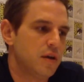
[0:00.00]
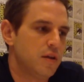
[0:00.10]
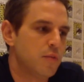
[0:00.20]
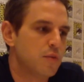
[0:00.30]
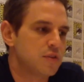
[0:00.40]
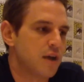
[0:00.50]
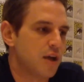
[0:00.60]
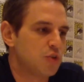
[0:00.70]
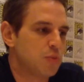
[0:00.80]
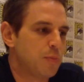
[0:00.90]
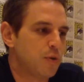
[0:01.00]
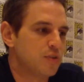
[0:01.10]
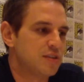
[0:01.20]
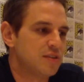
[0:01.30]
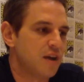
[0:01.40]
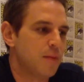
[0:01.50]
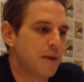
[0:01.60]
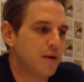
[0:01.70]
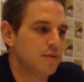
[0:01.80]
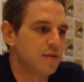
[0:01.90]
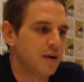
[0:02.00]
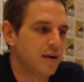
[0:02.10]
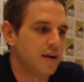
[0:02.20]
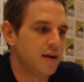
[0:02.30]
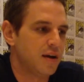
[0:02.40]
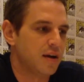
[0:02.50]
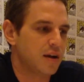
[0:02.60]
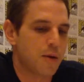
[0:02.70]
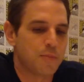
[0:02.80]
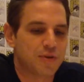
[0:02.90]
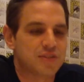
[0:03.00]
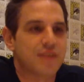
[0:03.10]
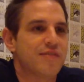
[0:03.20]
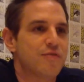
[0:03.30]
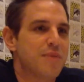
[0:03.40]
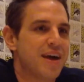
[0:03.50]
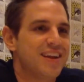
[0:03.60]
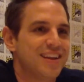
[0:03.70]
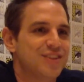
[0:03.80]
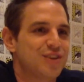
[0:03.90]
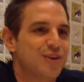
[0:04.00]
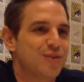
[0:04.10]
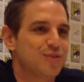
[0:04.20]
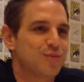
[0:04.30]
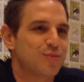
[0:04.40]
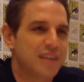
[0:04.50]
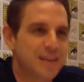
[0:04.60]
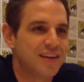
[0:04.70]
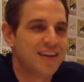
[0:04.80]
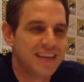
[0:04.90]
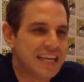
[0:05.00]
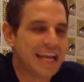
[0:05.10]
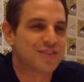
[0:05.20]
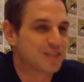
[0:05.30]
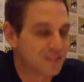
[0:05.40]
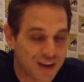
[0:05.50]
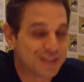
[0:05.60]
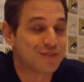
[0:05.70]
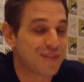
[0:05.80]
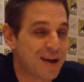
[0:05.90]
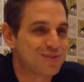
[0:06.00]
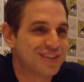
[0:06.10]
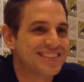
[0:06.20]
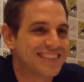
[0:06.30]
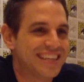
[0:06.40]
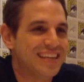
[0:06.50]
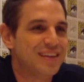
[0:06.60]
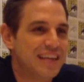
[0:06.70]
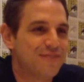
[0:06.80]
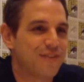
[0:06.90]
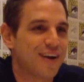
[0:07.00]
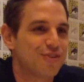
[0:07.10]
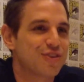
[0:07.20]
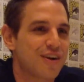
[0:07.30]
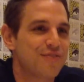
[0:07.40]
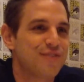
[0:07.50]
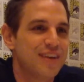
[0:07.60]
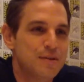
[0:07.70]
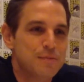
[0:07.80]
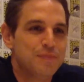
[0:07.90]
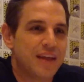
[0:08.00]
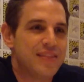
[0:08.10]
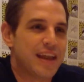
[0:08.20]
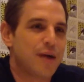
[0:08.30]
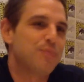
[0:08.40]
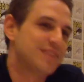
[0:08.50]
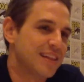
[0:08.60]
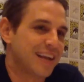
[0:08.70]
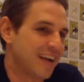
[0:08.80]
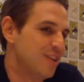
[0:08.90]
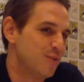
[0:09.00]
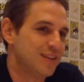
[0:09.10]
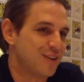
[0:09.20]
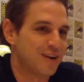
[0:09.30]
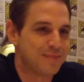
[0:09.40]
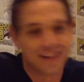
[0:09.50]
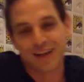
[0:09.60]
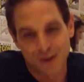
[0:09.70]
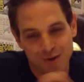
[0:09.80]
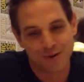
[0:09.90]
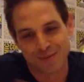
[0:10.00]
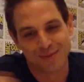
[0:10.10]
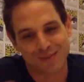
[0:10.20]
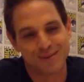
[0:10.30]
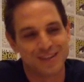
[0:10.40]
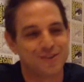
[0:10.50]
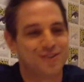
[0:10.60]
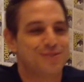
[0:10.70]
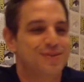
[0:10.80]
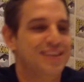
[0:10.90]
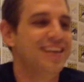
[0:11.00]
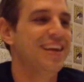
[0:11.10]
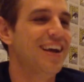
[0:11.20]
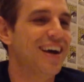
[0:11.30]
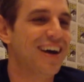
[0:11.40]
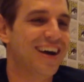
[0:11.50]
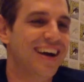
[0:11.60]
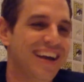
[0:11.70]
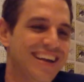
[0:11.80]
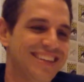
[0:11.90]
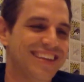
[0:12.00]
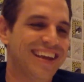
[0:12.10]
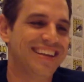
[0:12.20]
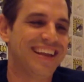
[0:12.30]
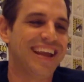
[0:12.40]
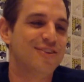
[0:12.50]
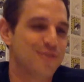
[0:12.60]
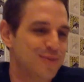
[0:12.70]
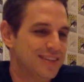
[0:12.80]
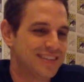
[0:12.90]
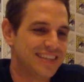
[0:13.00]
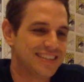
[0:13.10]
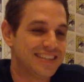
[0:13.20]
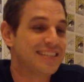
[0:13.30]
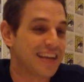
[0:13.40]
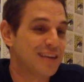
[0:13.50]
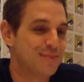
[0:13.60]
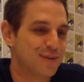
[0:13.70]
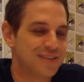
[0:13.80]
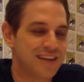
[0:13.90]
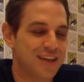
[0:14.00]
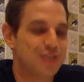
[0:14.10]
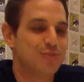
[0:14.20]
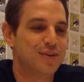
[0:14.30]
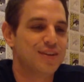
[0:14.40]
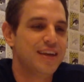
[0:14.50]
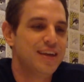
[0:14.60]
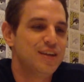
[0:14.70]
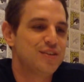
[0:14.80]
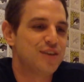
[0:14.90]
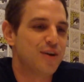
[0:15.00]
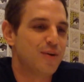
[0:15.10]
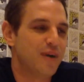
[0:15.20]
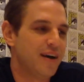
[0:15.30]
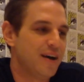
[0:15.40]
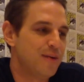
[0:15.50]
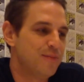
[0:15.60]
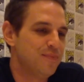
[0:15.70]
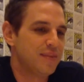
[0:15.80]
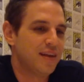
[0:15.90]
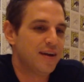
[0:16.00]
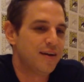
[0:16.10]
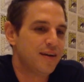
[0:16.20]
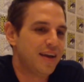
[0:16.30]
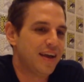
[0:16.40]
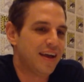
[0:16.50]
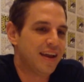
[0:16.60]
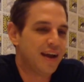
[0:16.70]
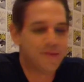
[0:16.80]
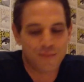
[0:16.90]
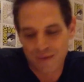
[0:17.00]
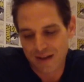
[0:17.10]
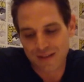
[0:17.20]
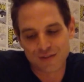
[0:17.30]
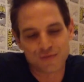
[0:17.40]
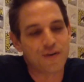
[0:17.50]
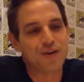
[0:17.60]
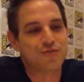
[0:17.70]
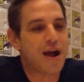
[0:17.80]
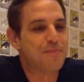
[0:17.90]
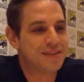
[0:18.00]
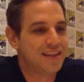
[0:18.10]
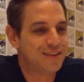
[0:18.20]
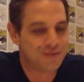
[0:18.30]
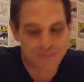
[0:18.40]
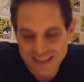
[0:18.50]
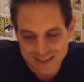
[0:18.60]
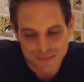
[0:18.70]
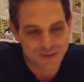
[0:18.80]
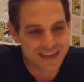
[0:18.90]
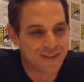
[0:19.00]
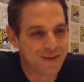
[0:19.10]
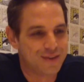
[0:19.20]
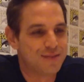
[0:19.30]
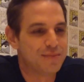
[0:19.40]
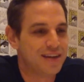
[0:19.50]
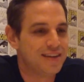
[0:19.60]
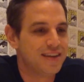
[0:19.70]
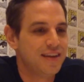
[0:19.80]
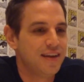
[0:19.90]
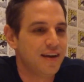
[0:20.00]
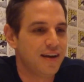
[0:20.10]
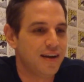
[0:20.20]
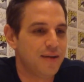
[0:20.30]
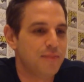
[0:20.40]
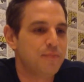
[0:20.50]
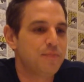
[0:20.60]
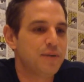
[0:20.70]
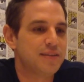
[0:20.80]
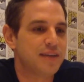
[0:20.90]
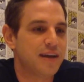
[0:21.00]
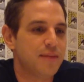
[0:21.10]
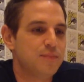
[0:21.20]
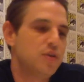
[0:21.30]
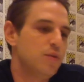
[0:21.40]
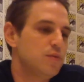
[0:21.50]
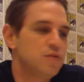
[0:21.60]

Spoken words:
the most knowledgeable person about comic books I've ever met, and so he has tons of options that he fires off, and then I'll pretend like I know what he's talking about, and I'll go home and like research it. And Andrew is the second most knowledgeable. So and I'm. There's a far drop, and then there's me somewhere down there in the mud. We kind of do